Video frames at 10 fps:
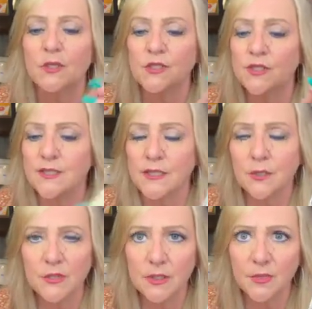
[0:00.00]
Just stick
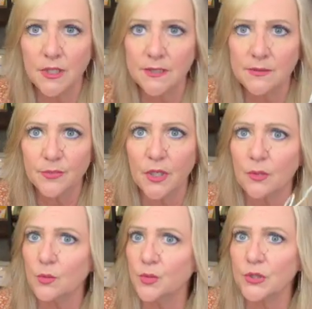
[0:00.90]
them in the medicine
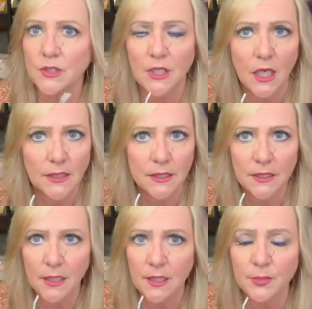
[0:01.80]
bottle, put the locking
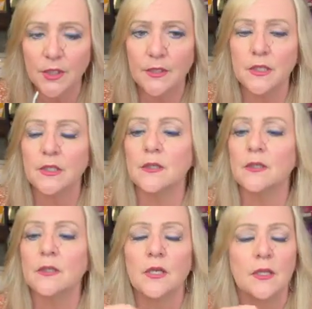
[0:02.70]
cap on
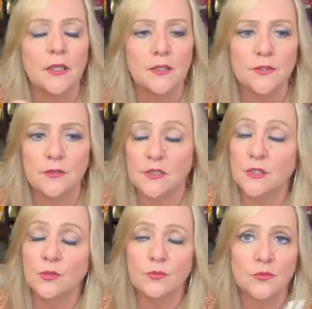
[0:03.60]
there, and
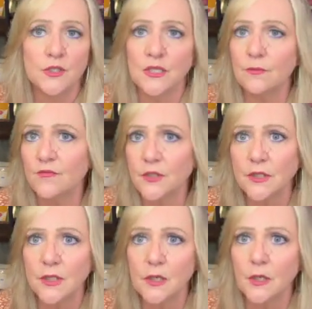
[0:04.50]
then just keep
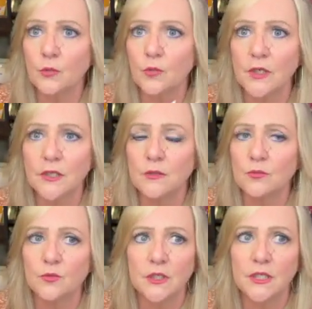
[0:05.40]
filling it up. When
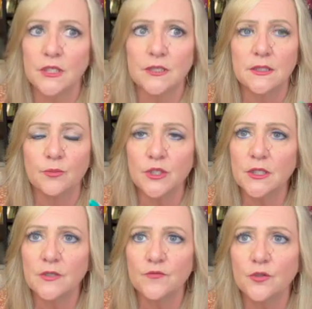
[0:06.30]
it gets
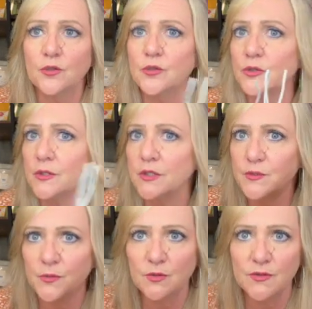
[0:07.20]
completely full, you can
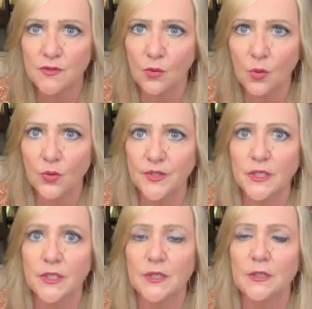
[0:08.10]
dispose of the whole
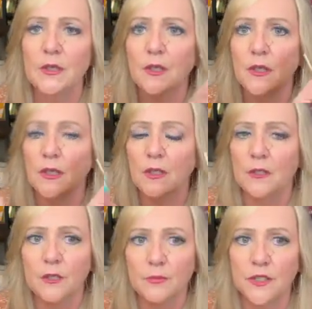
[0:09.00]
thing
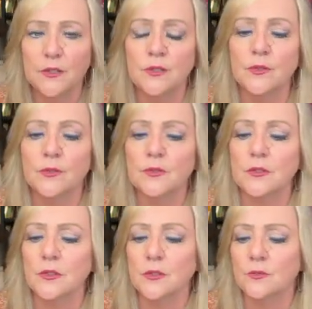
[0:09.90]
in your
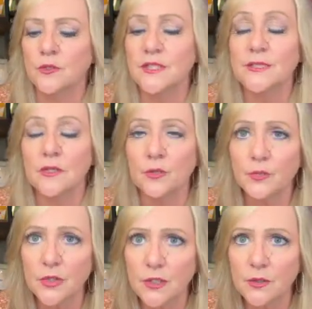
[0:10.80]

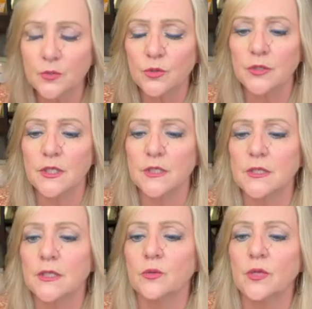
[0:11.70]
recycle bin, where they
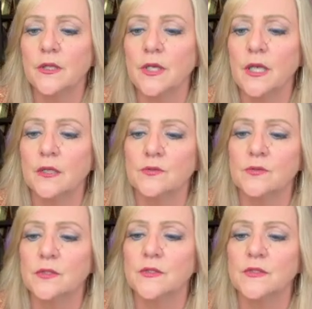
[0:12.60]
take away the
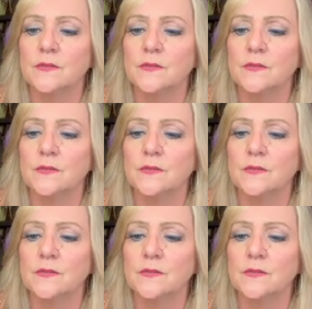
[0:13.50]
hazardous